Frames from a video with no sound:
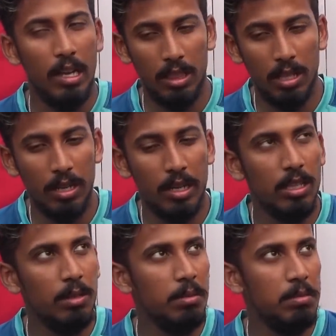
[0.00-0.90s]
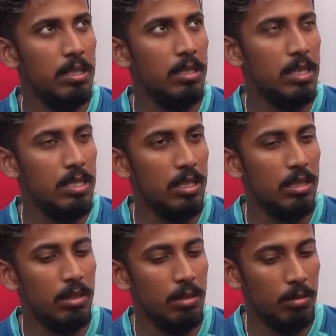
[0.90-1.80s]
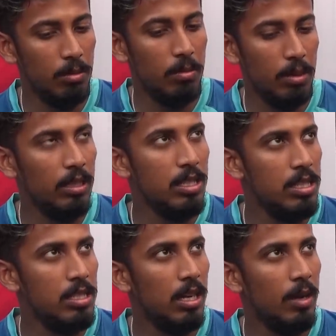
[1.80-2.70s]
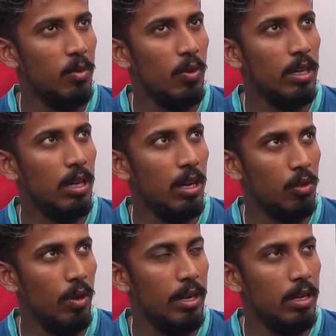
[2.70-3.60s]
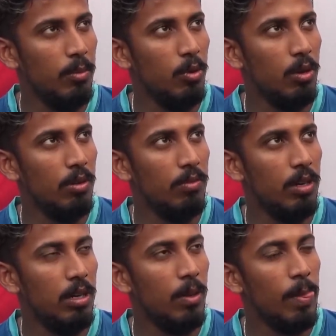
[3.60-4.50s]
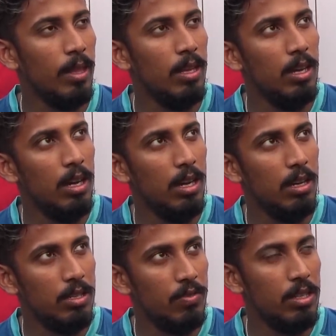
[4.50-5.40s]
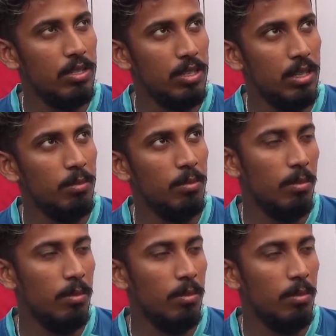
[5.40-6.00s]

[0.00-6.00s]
in the season I am doing quite a more of strength session.